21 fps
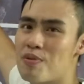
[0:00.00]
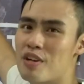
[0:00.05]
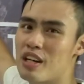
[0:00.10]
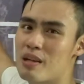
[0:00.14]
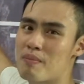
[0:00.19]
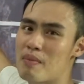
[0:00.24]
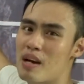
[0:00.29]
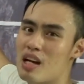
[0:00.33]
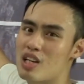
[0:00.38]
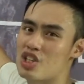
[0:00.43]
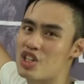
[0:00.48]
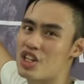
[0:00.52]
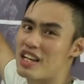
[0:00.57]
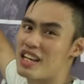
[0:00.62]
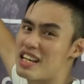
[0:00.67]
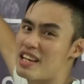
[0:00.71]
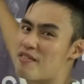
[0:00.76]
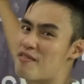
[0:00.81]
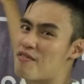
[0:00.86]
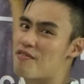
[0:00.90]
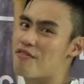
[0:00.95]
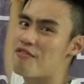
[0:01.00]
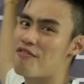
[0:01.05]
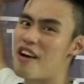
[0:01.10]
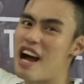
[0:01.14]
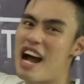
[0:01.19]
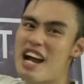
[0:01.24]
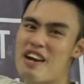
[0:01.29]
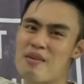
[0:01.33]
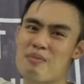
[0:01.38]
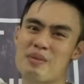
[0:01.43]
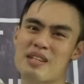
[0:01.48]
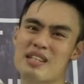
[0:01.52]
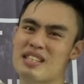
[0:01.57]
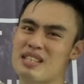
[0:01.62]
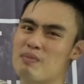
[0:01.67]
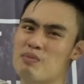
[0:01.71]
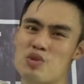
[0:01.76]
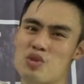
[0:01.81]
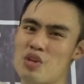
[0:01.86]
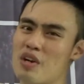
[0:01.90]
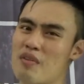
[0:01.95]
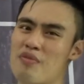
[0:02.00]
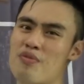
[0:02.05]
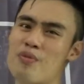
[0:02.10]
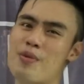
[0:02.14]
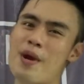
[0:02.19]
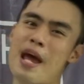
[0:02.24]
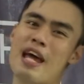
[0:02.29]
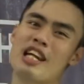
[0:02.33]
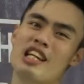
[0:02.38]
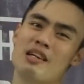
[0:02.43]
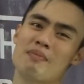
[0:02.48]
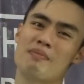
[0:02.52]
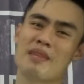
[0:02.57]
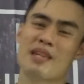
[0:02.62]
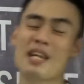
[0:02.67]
pretty much an environment, some sort of random